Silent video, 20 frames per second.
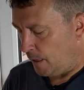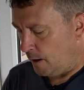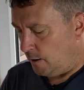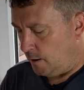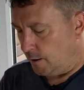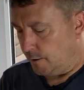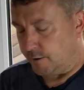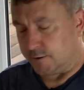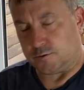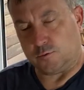
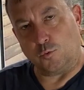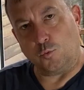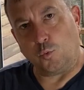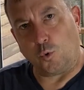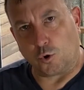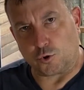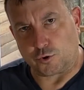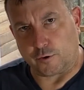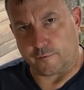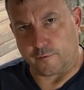and this will
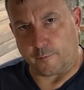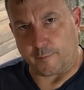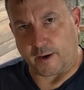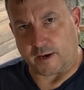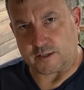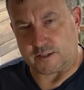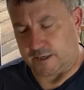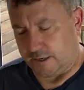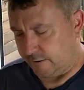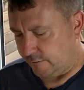wash off the
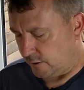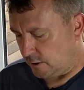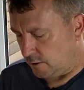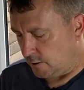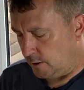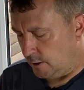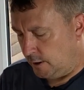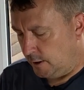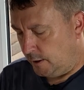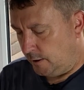bacteria.
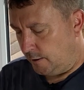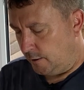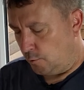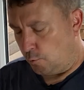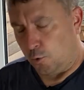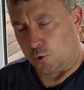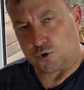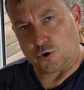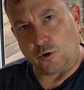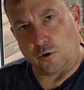It will
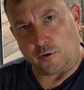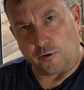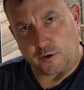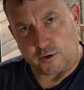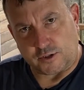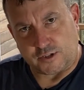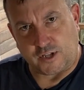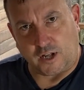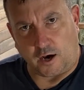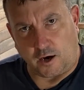wash a lot of the
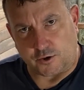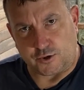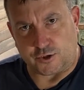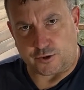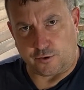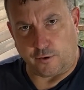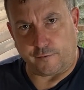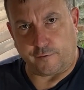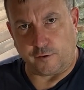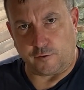starches
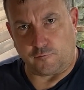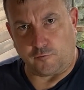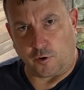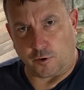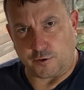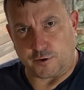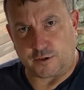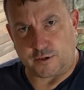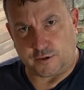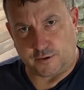off of the
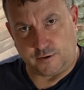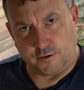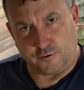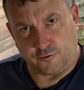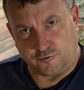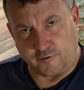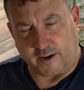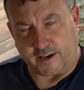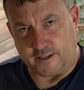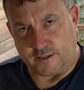rice
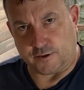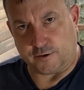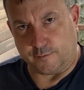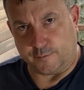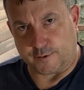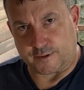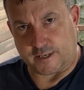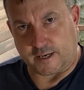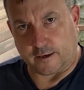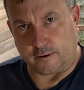grains
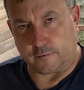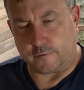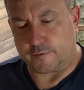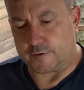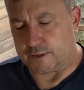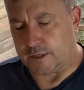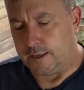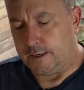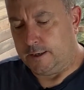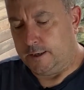themselves,
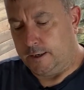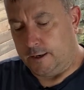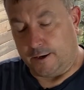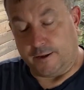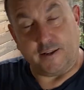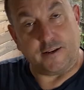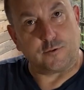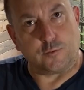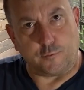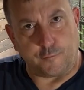and
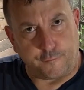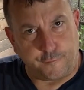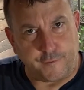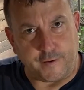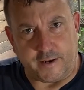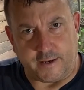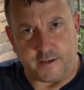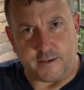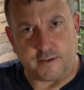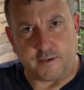this will
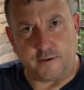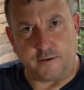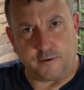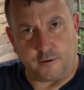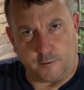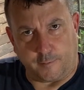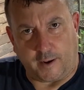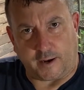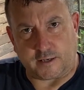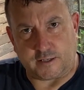feed the
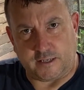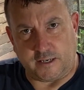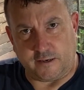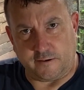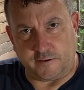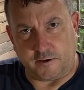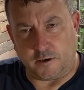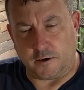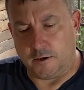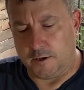
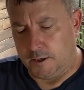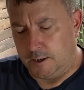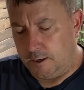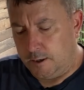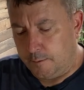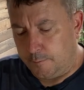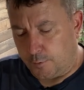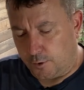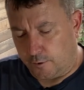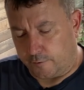bacteria.
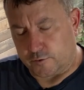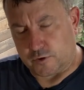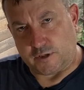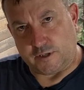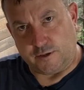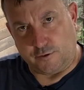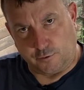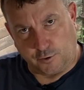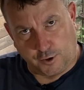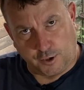But obviously
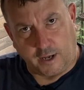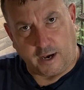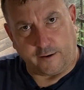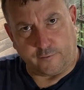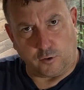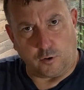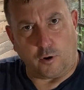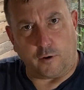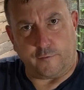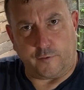you're going to have a
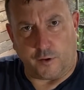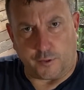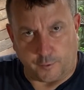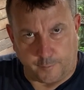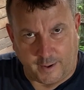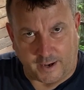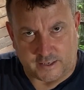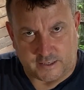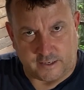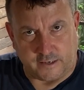lot of other
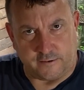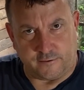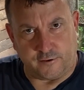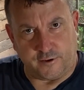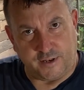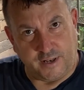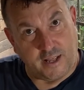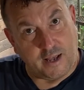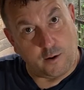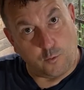bacteria
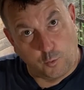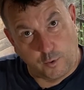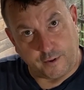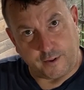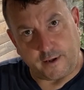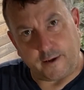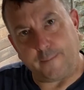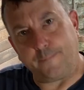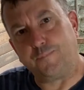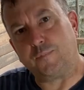in there with
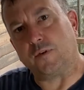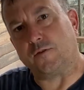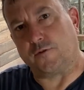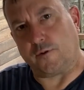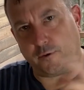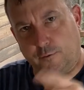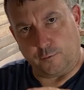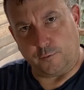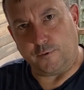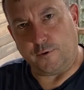it,
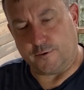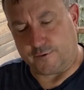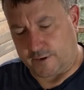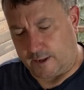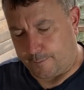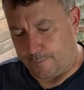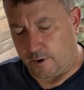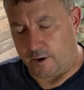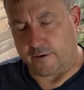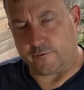so the
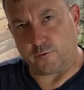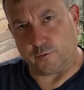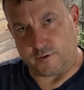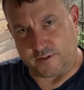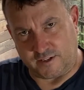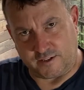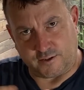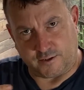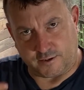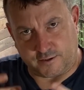step afterwards
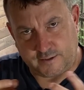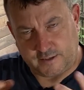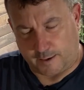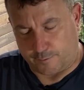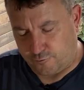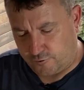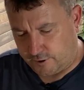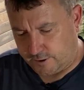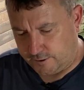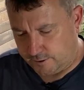is to
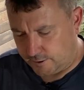separate